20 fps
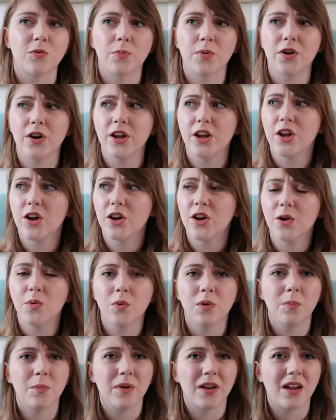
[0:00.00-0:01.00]
pretty good
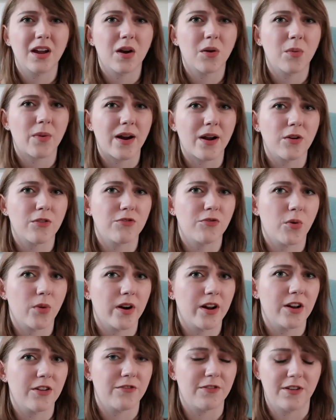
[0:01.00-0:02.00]
would be around
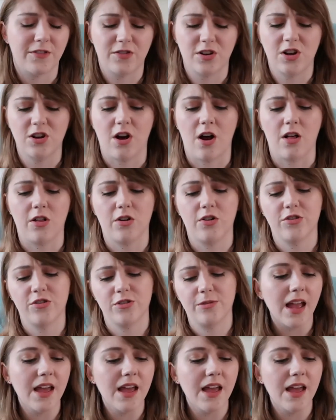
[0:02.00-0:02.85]
$40 to $50,